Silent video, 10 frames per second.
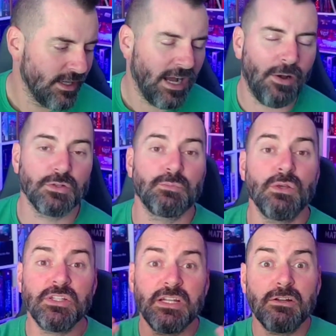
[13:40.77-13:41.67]
I was
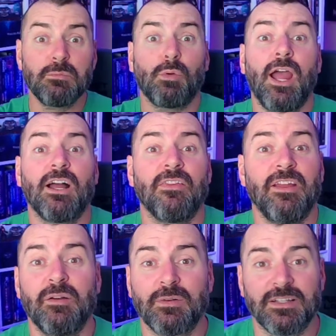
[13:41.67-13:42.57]
mostly here to brag on
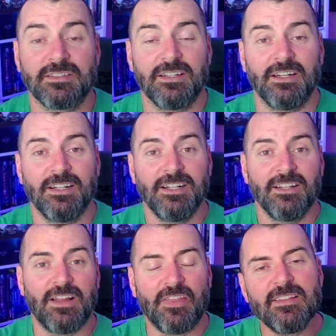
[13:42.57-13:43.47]
them because I
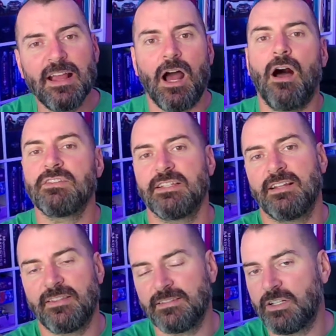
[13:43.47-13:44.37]
think
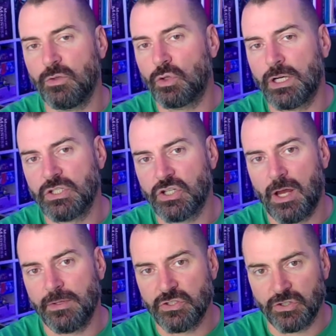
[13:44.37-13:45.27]
they do a great
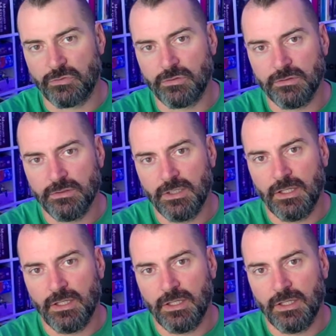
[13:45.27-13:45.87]
job in general.